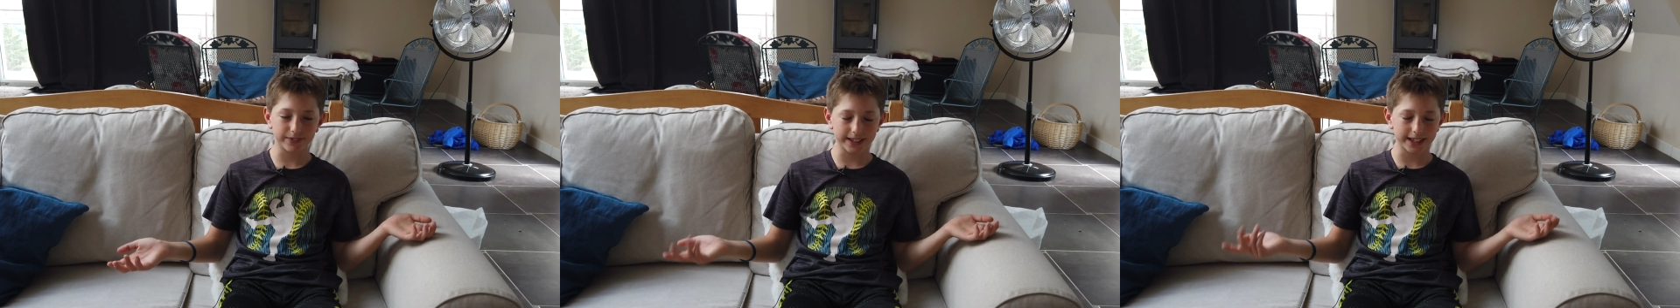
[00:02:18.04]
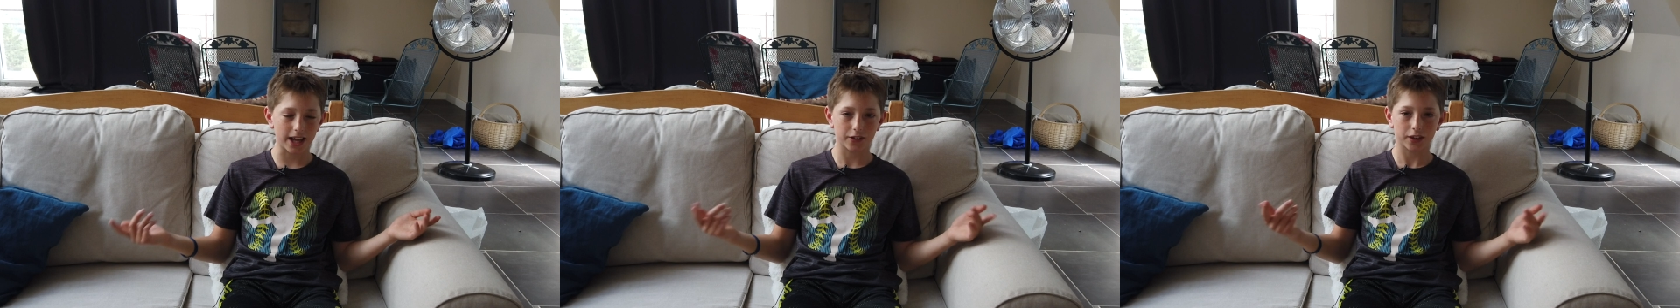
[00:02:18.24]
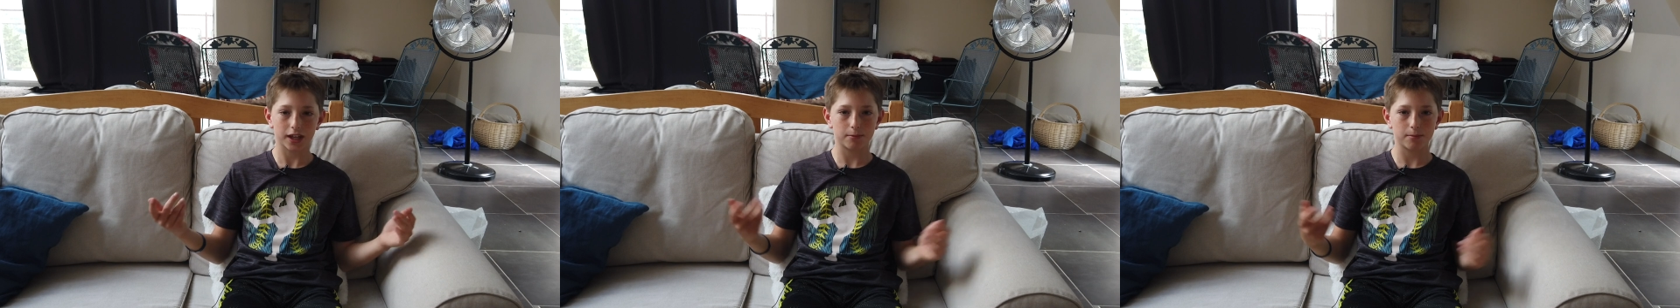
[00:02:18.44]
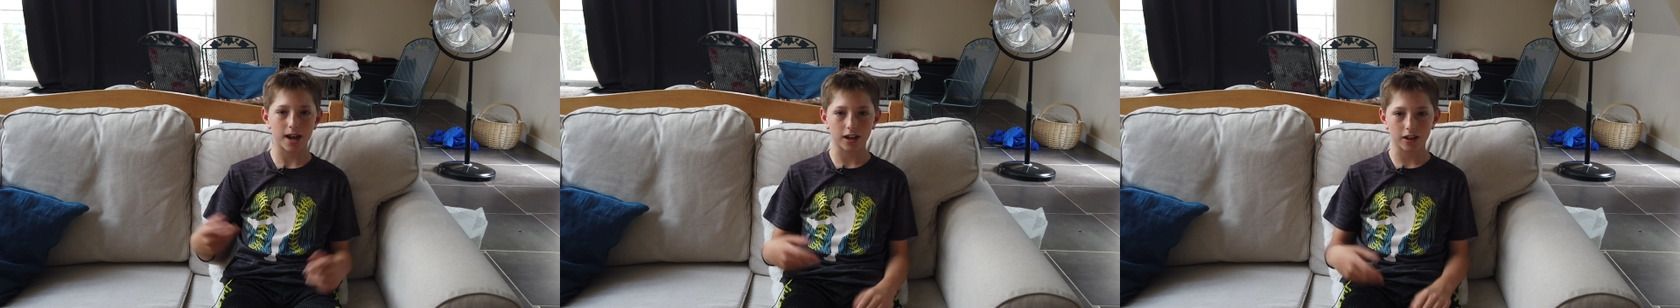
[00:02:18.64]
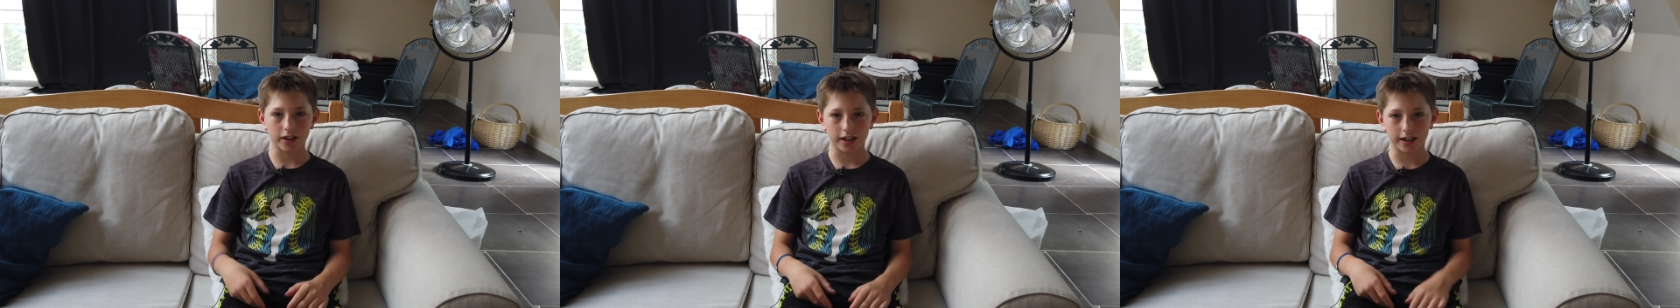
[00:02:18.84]
now thinking
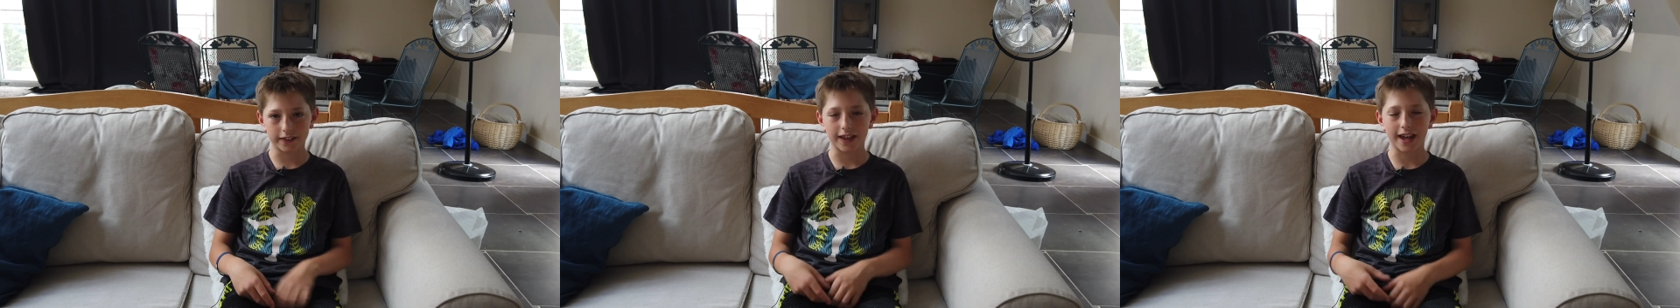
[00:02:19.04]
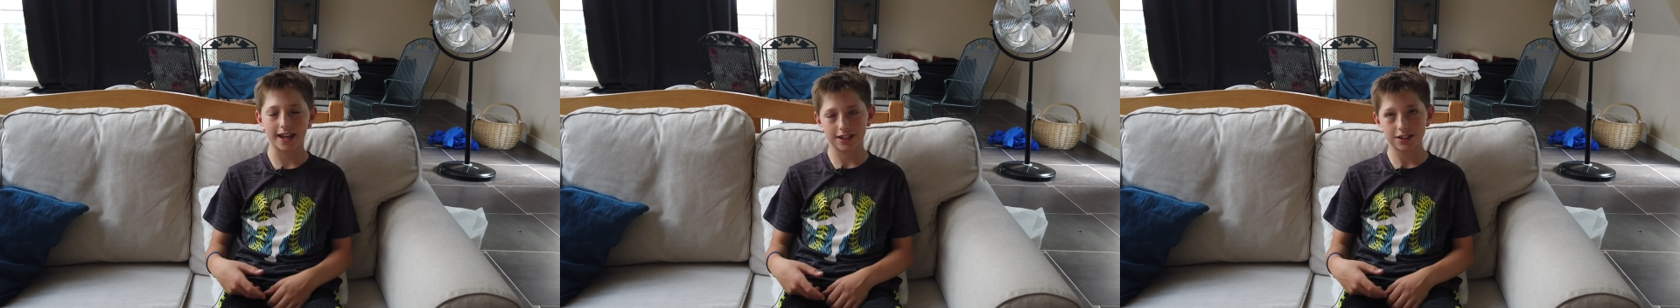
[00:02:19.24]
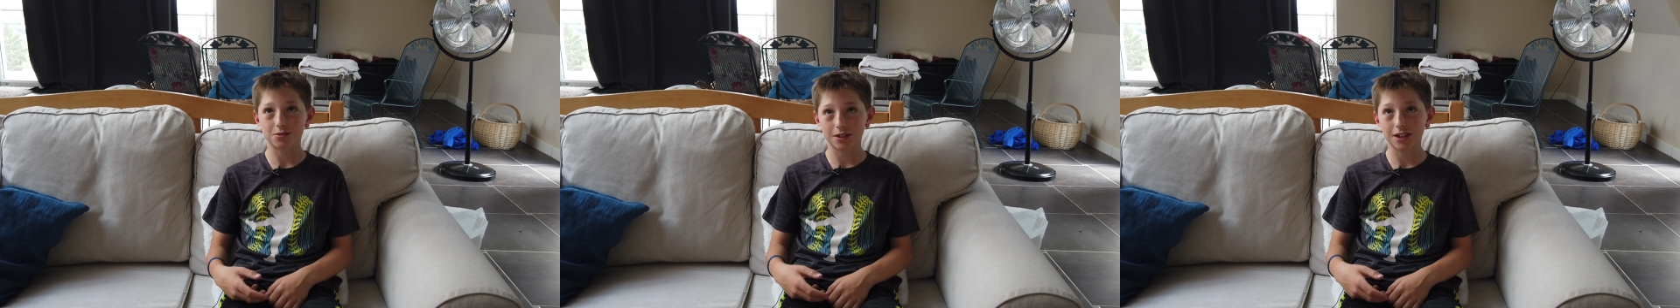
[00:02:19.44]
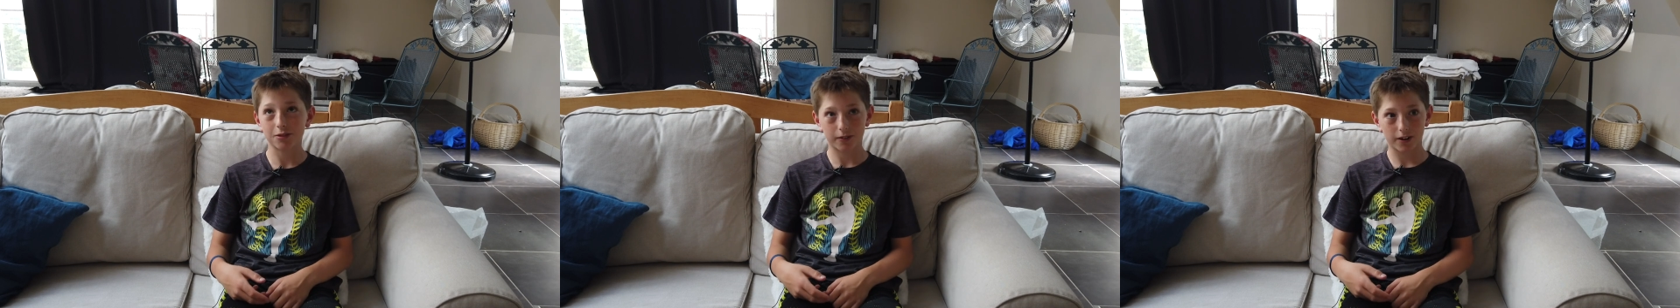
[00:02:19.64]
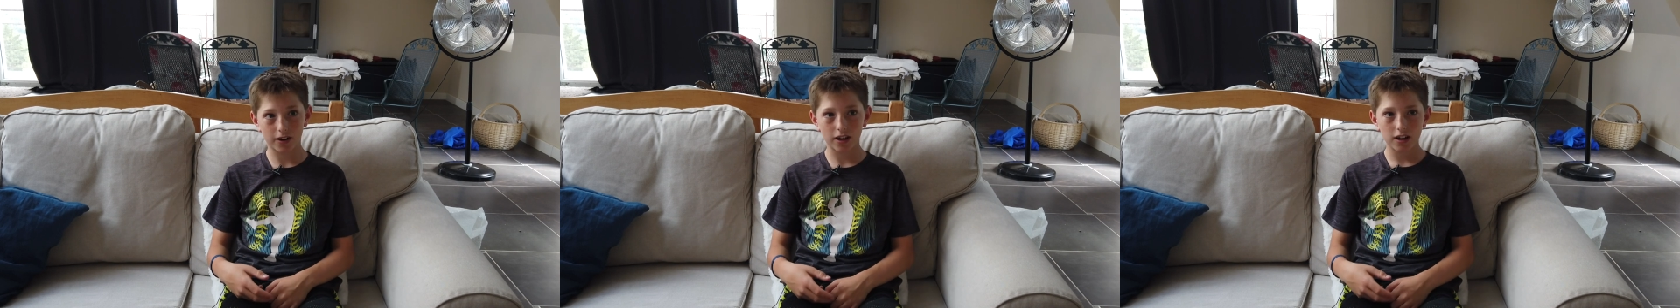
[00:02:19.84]
back on it, that is really
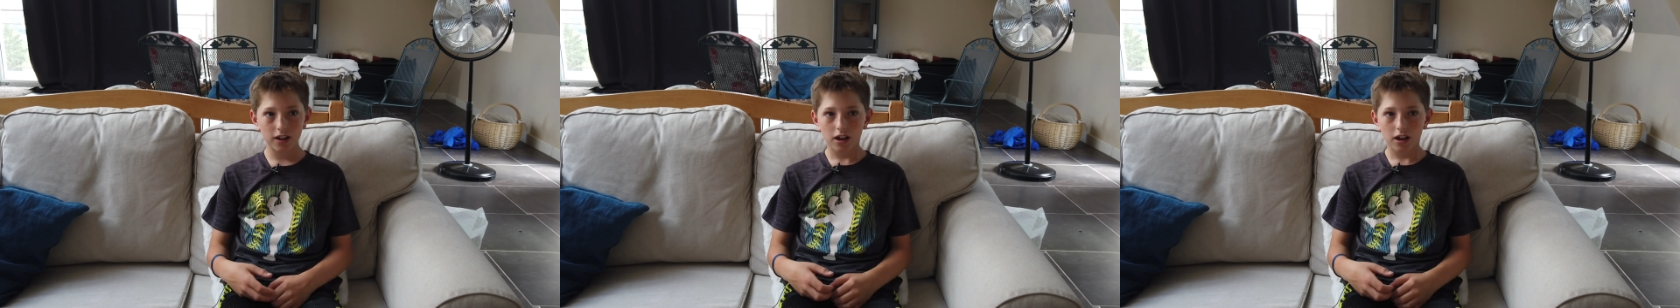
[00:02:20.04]
weird.